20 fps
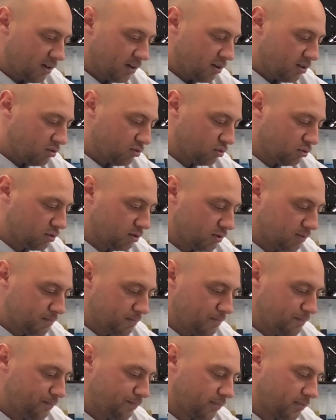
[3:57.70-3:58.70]
So,
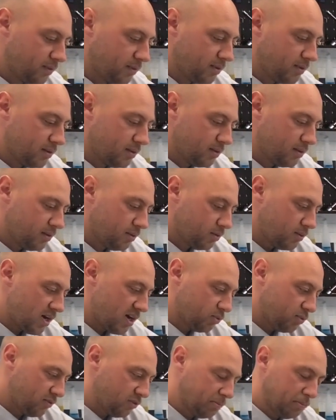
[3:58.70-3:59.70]

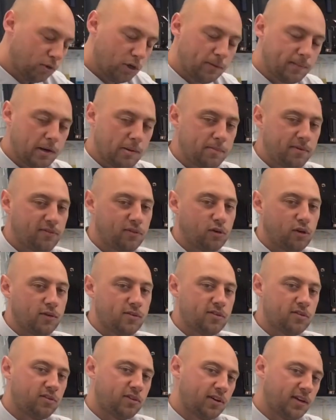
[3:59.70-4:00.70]
as we've spoken about before,
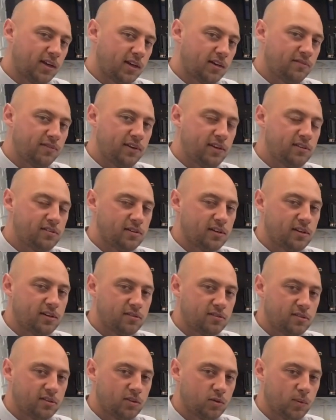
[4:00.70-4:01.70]
this is going to get a
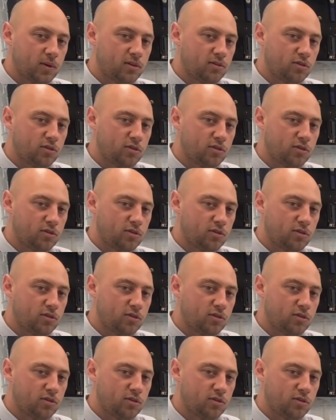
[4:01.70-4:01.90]
V6 twin